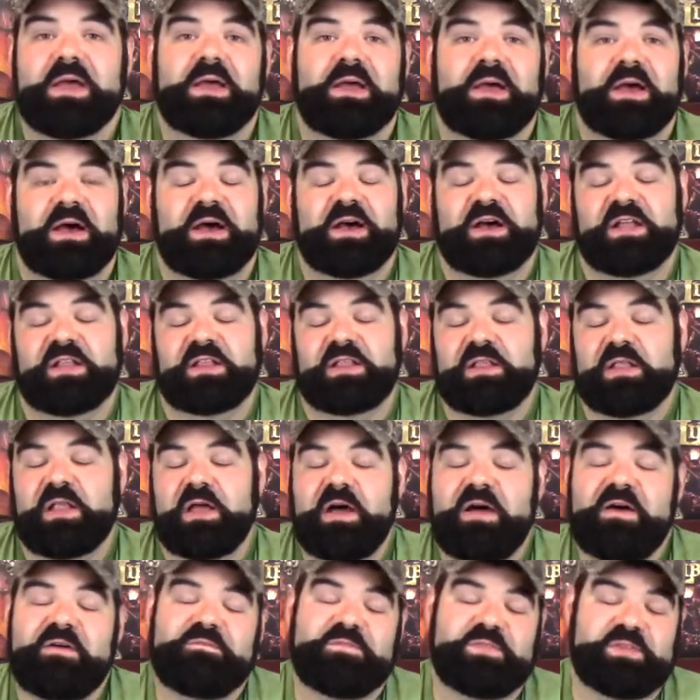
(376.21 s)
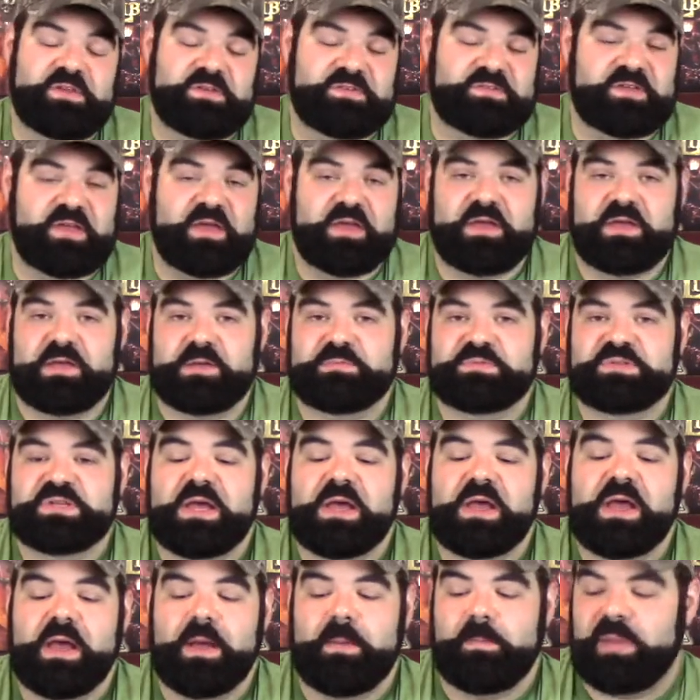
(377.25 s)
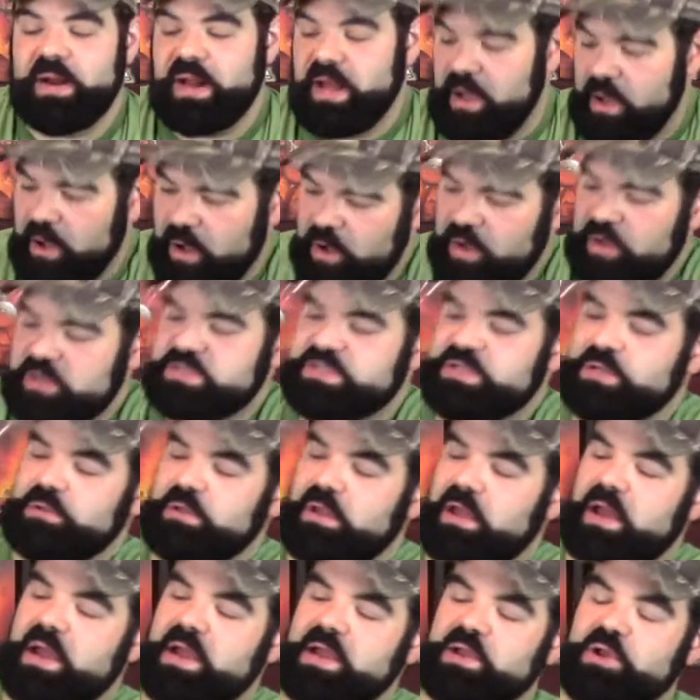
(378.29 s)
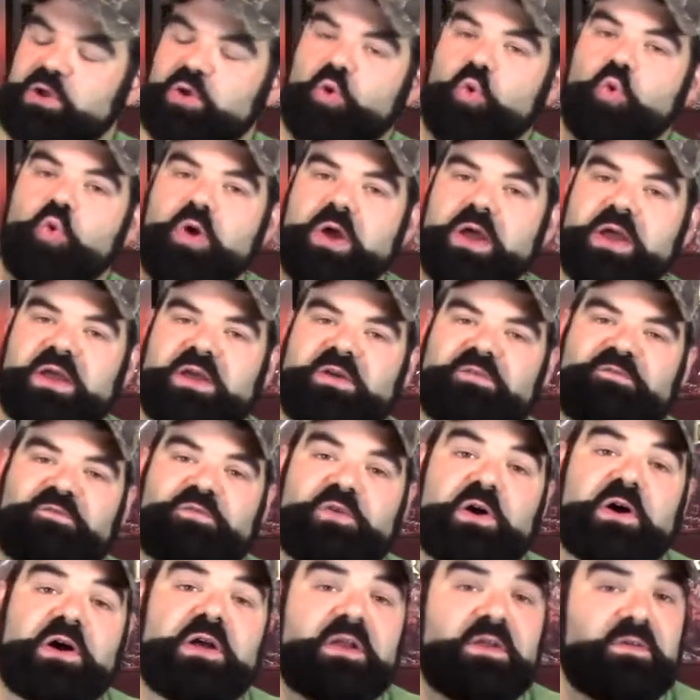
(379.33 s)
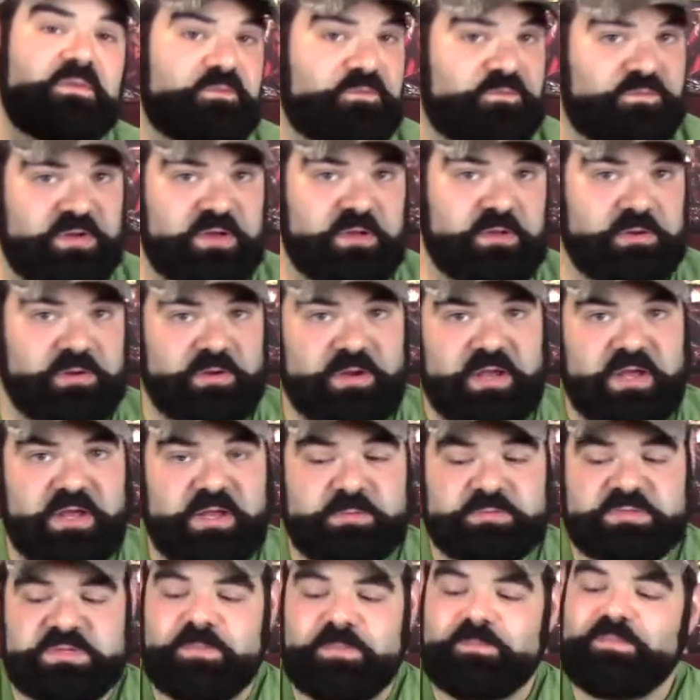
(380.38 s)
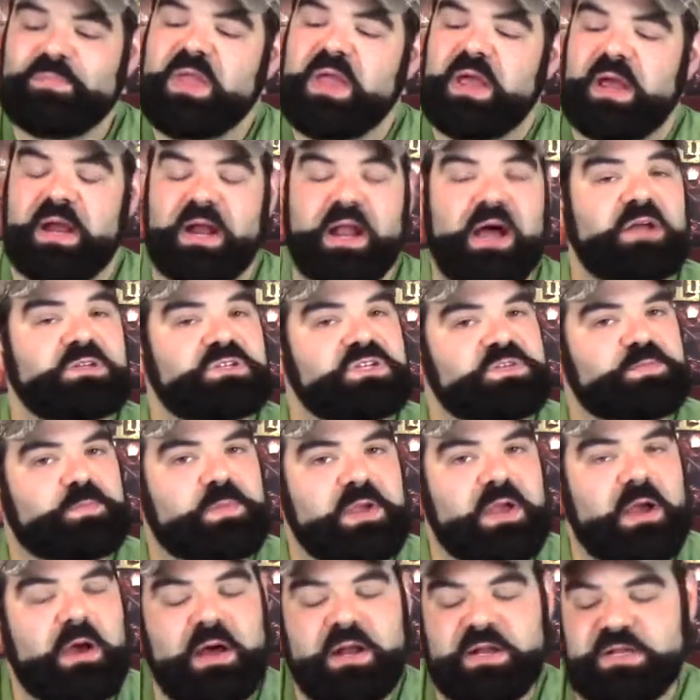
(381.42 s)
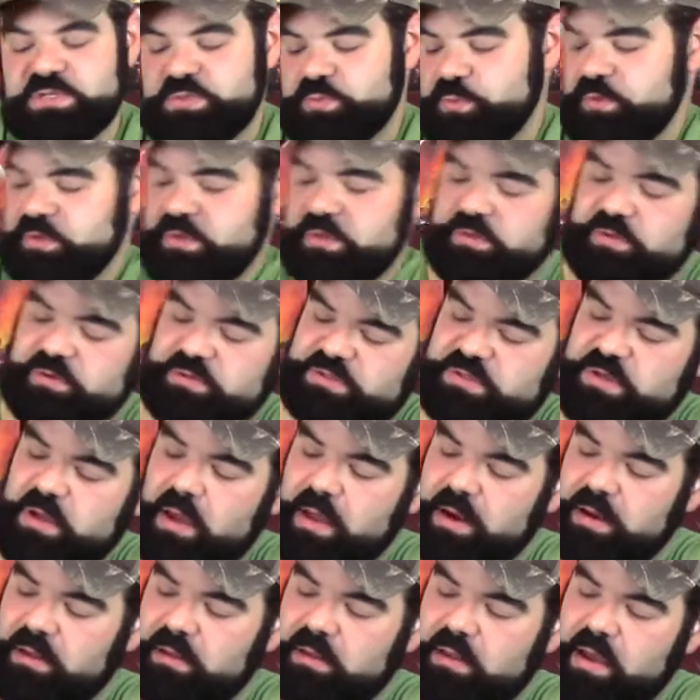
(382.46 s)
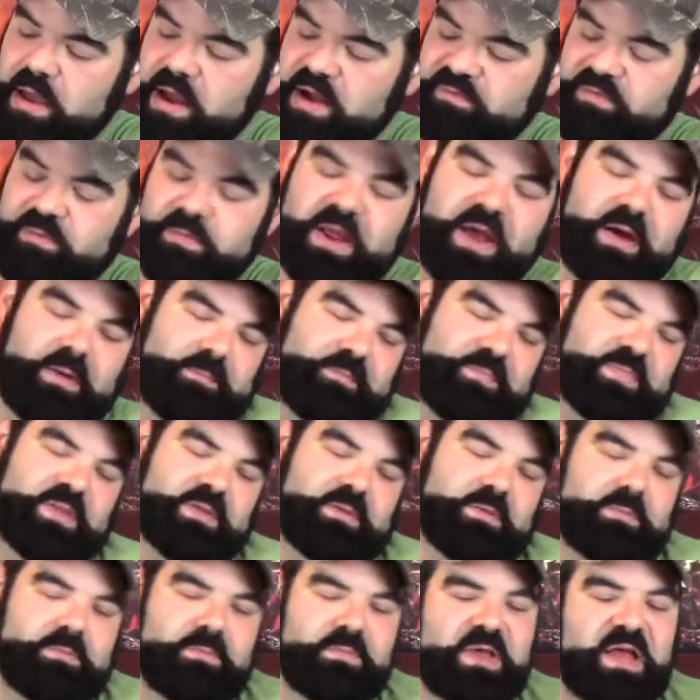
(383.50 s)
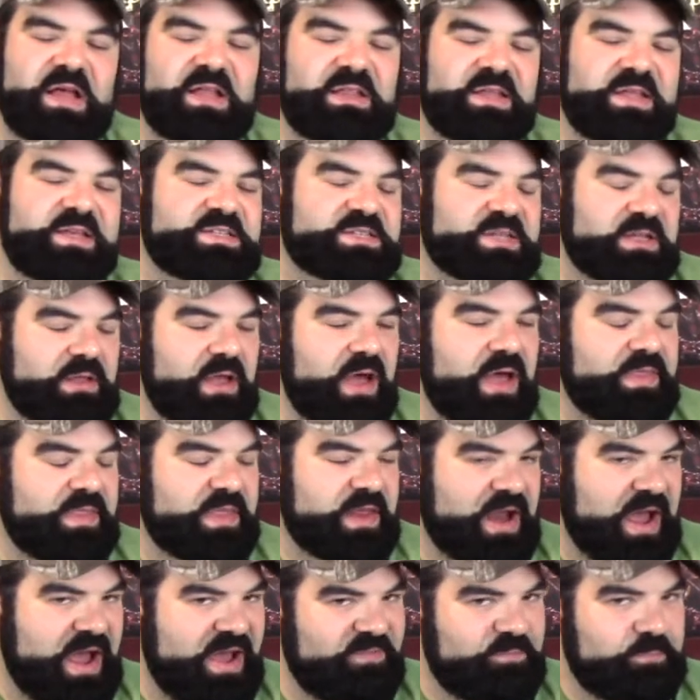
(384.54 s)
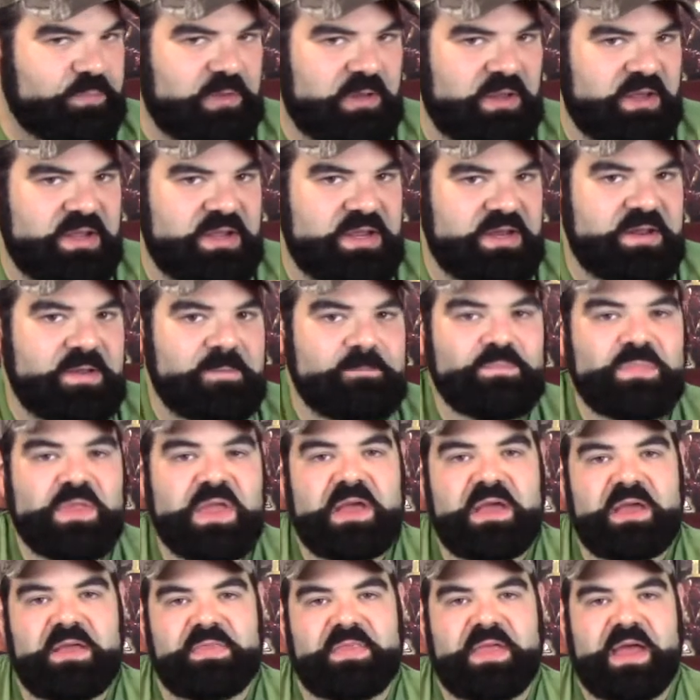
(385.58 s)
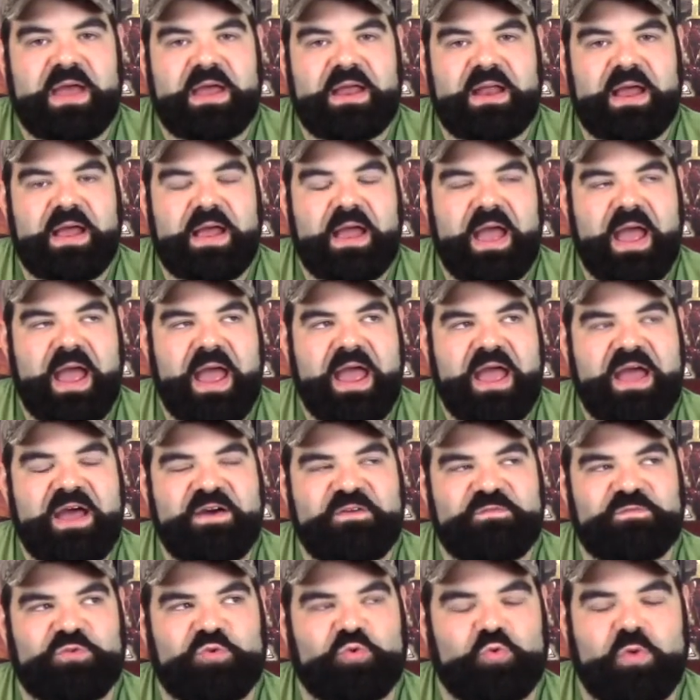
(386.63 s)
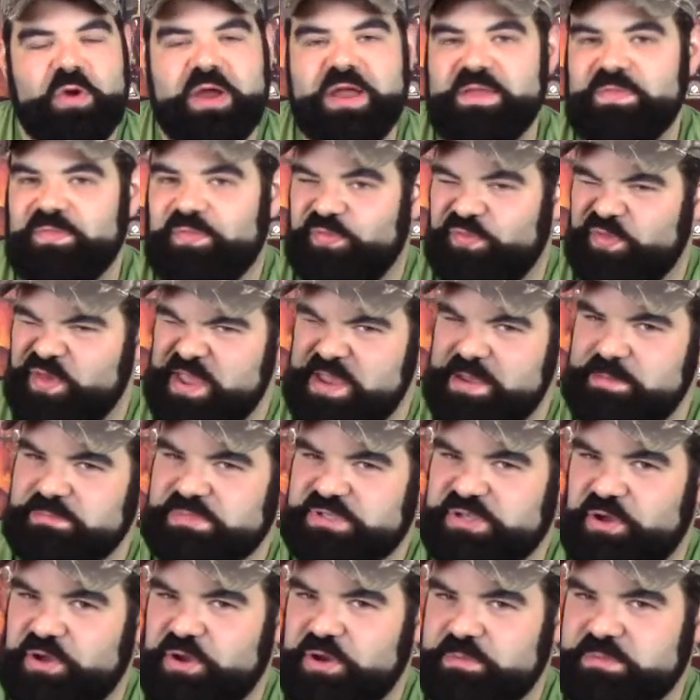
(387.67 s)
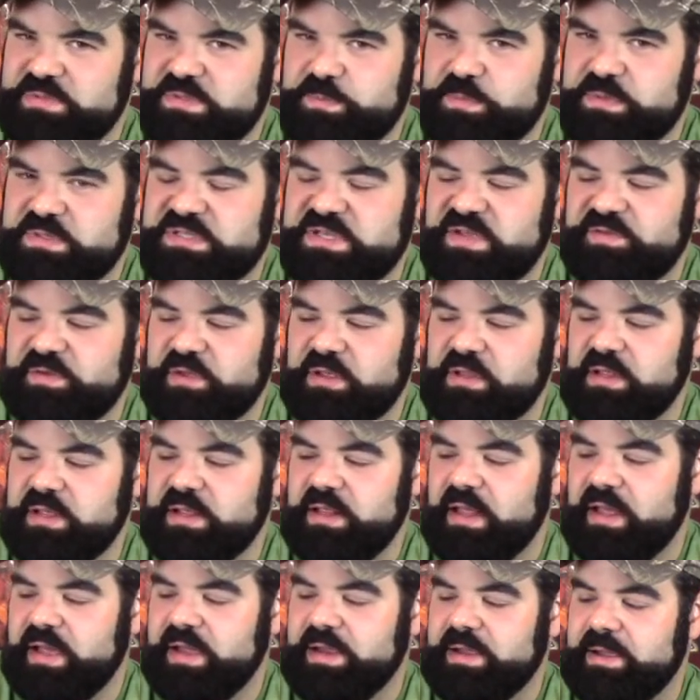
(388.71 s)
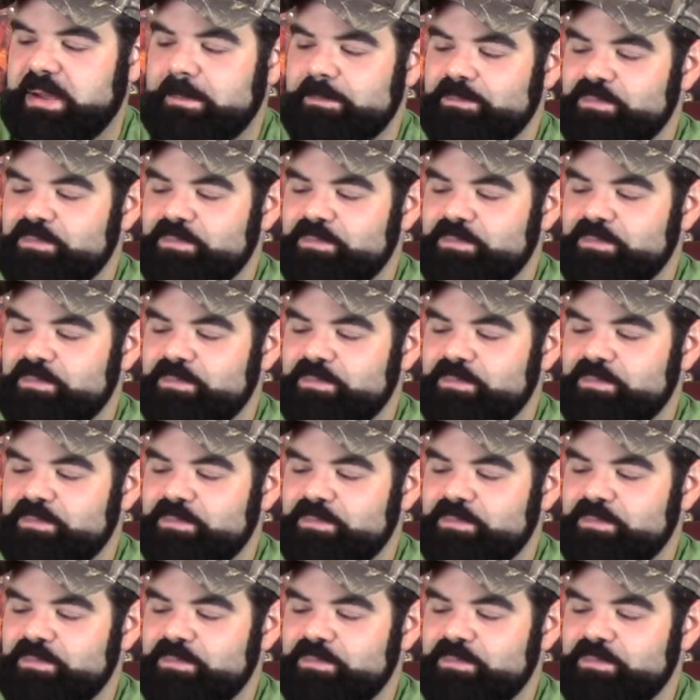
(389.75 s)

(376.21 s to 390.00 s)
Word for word: Uh, love these games. But I also like quick, fun filler games. And I'll just be honest with you, there's not a lot of them now, at least a lot that I've played, that have great themes on them, specifically like